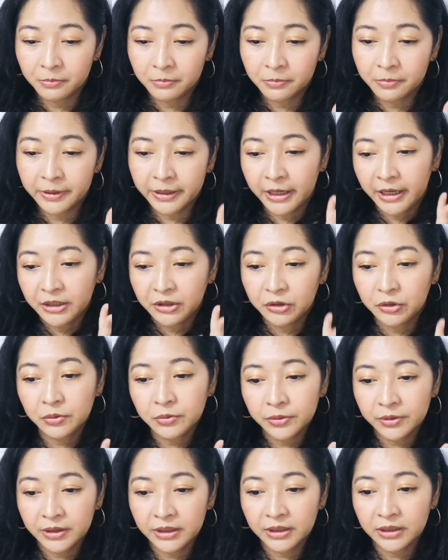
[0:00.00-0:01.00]
But I
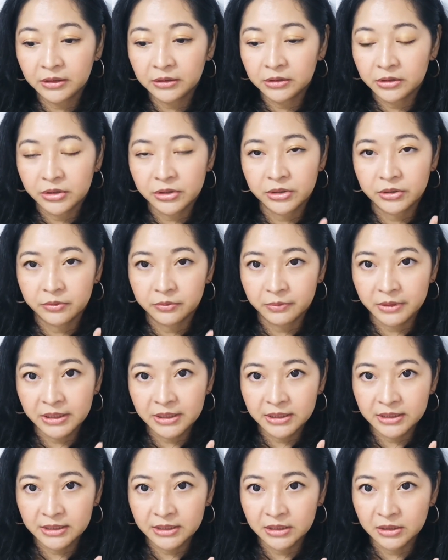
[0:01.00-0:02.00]
do think there's a
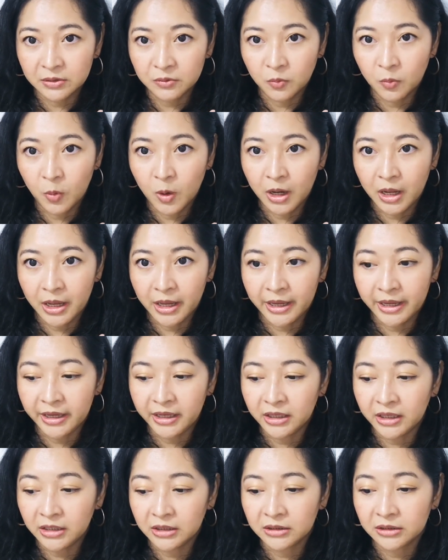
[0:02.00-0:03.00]
reason
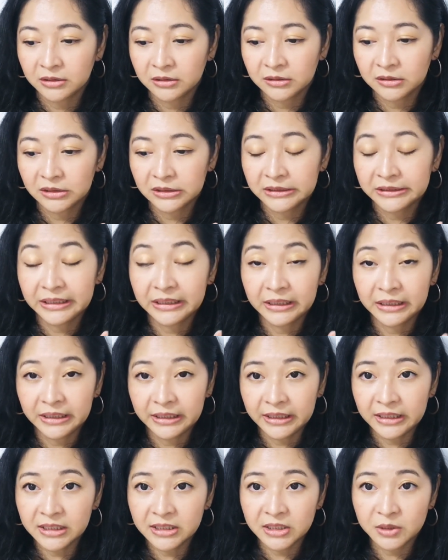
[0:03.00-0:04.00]
why the
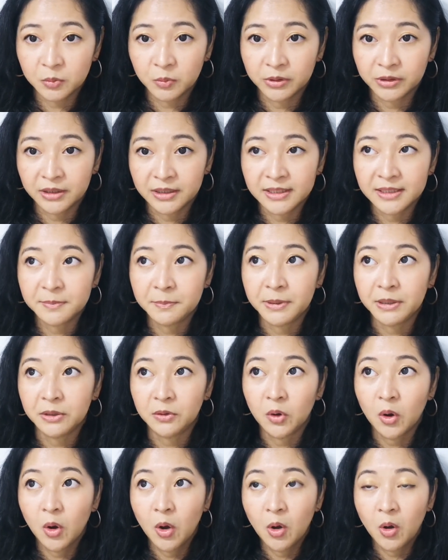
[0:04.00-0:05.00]
latest one has been
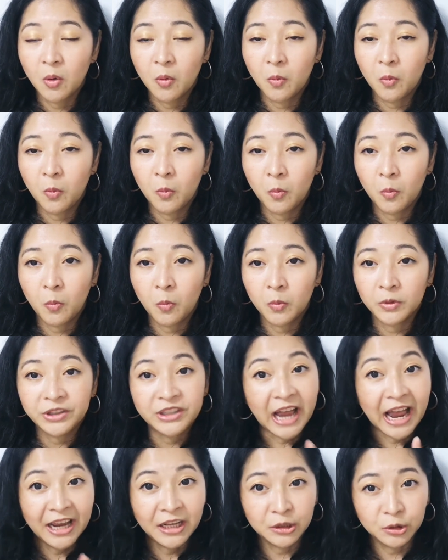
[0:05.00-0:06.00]

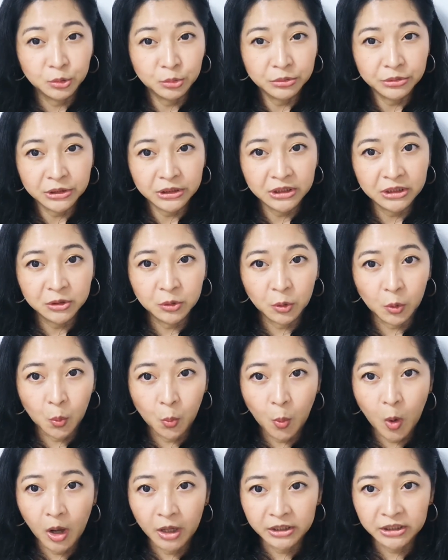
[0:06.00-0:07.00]
diluted or
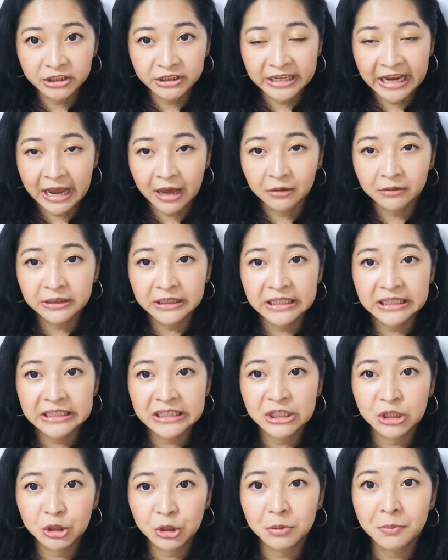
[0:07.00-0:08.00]
watered down.
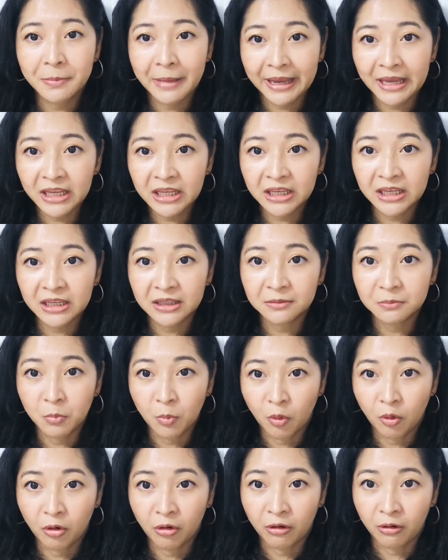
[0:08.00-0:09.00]
It's to make it
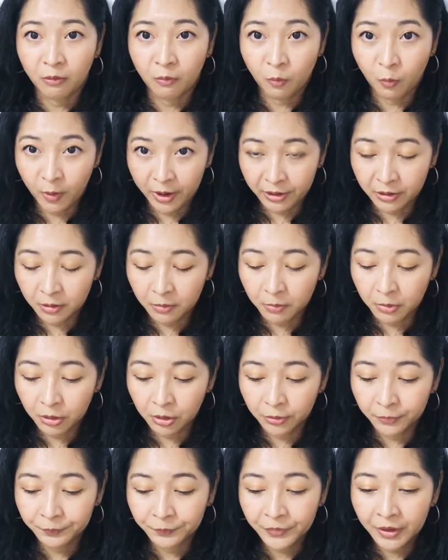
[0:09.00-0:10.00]
more
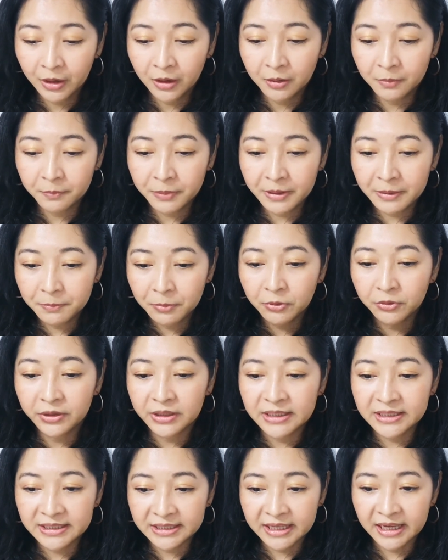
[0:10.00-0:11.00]
wearable. People
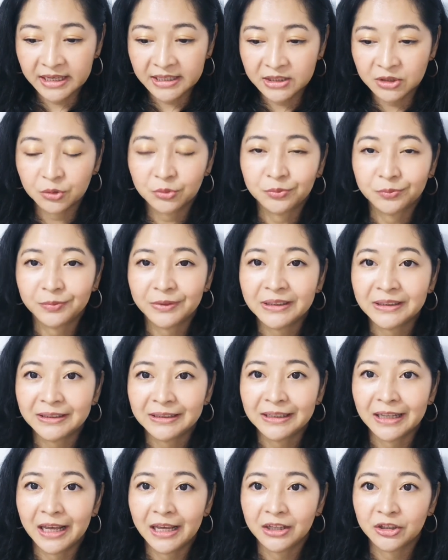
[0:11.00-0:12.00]
these days don't
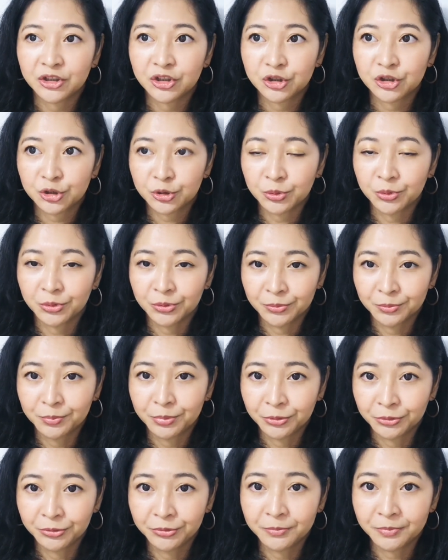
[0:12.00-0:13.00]
really like strong,
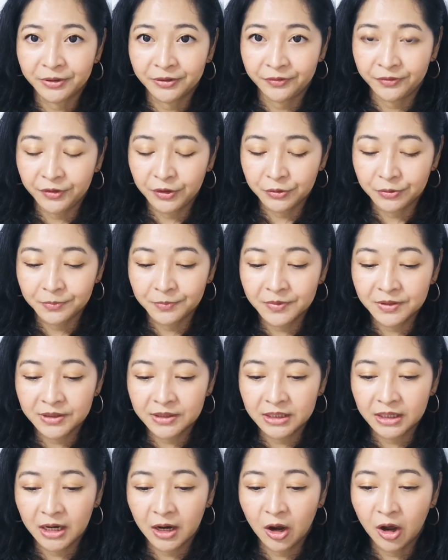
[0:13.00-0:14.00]
bold perfumes.